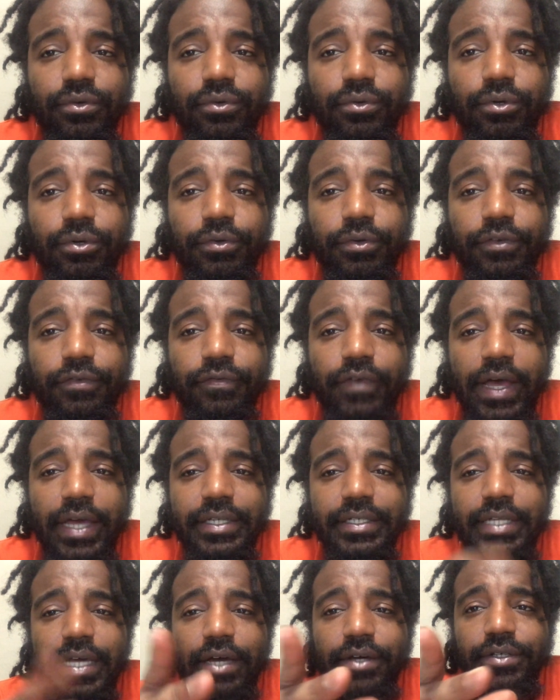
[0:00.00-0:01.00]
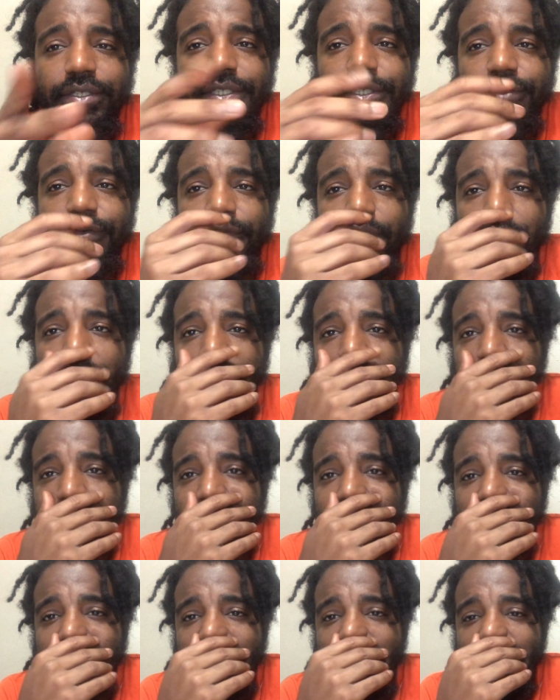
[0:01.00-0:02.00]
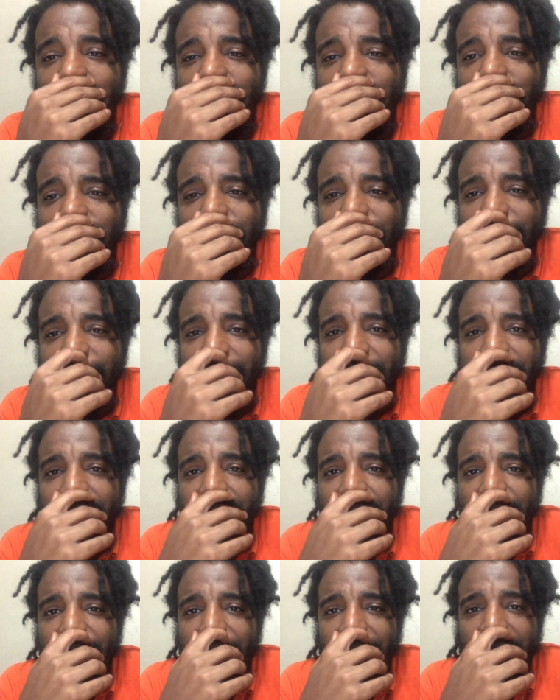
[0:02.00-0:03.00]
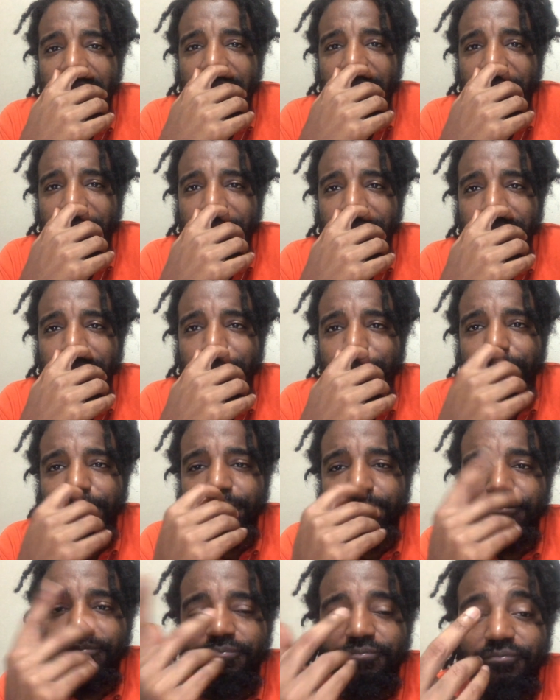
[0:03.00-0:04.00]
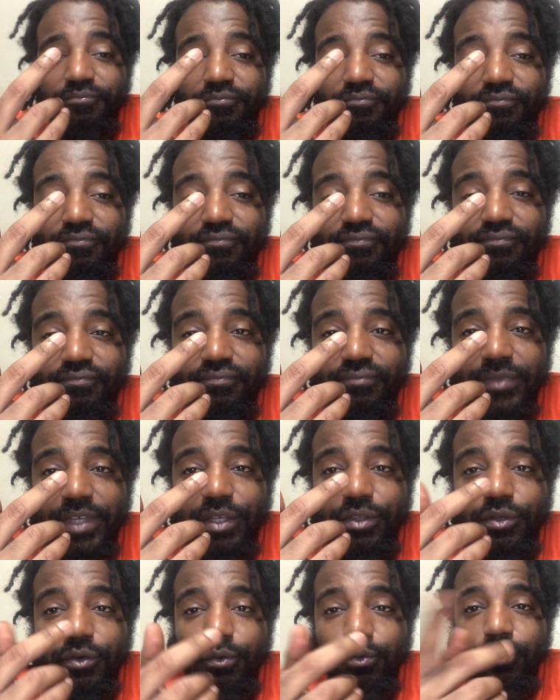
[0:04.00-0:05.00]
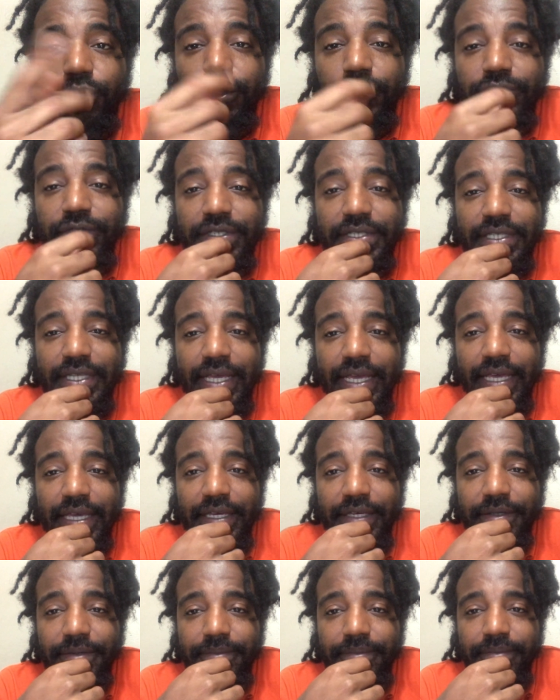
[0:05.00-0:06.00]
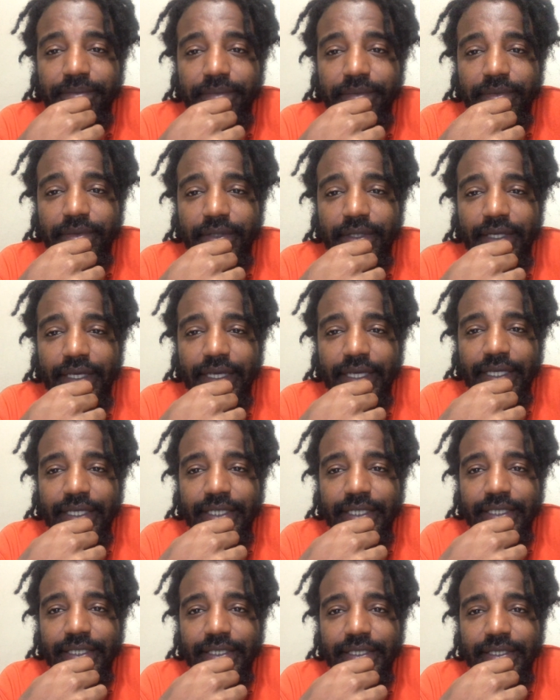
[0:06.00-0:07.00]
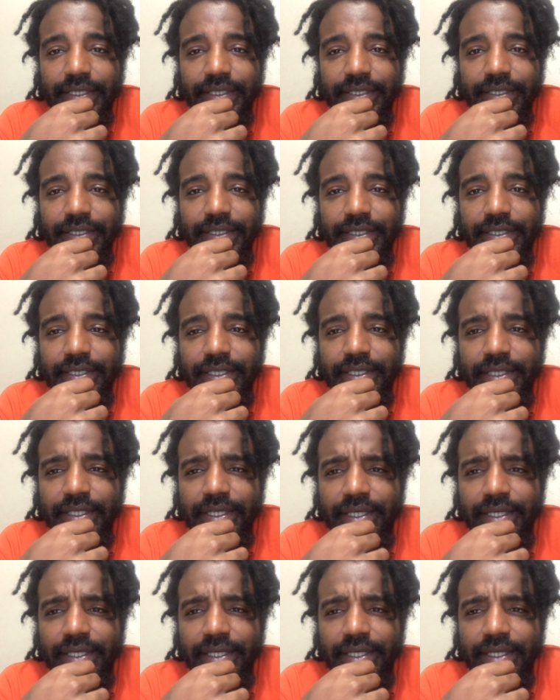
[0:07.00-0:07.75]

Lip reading: well, we find out as far as that the wolf's name is